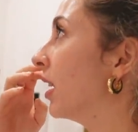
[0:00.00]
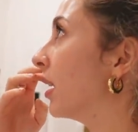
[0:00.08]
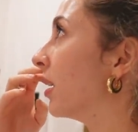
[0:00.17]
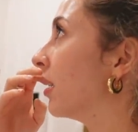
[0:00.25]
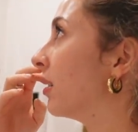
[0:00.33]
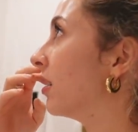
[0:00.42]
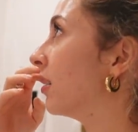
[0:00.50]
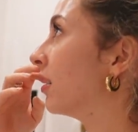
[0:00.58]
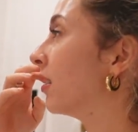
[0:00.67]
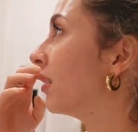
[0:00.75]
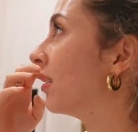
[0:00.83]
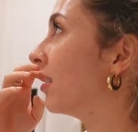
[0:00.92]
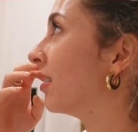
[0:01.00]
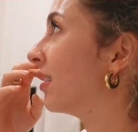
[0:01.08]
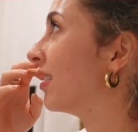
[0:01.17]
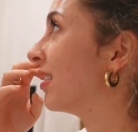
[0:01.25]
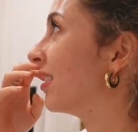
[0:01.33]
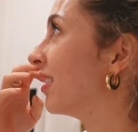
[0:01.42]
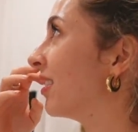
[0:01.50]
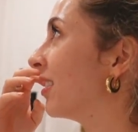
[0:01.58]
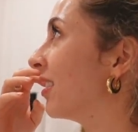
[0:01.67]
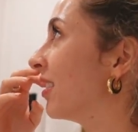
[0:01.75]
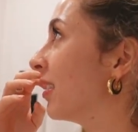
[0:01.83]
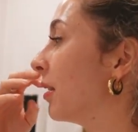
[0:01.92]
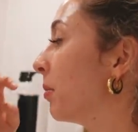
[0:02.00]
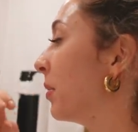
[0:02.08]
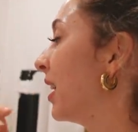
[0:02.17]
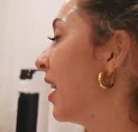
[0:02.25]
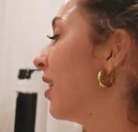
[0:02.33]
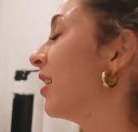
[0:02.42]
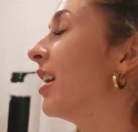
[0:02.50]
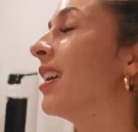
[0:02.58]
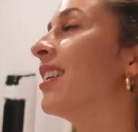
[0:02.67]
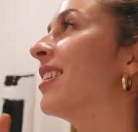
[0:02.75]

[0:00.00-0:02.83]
yeah, like schools. Um, although now, the hats